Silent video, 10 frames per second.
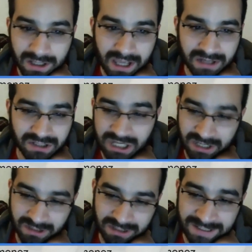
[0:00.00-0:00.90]
and
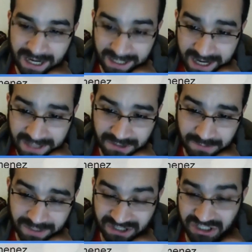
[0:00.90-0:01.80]
it, they got canceled
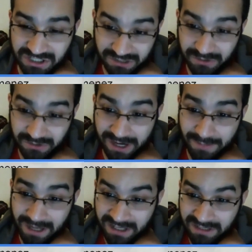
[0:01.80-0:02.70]
because she's literally writing
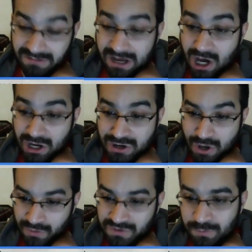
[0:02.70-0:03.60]
about like
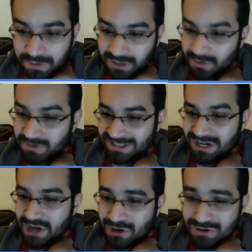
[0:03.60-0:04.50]
unknown superheroes in like
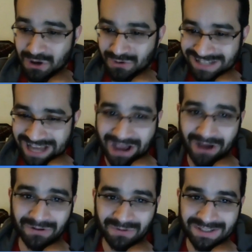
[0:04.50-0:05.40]
an unknown
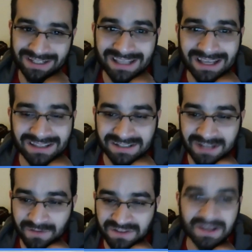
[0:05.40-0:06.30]
town. So it's like, yeah, it's a
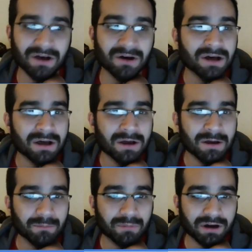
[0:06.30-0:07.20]
tough sell.
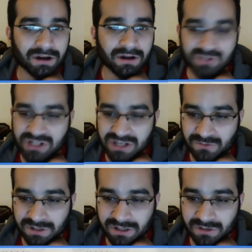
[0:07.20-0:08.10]
But um, she has a
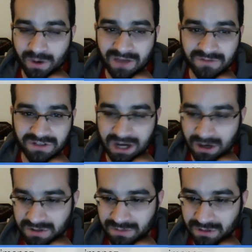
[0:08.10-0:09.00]
really good way of just
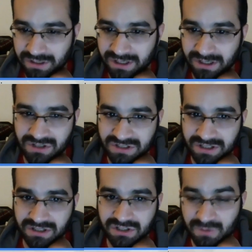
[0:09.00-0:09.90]
character building and just
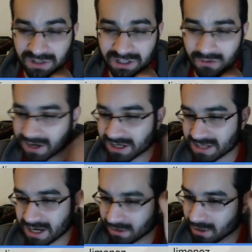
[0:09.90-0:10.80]
like she's really good at writing
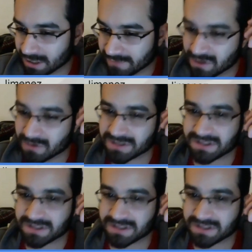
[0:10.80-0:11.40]
dialogue. I've noticed.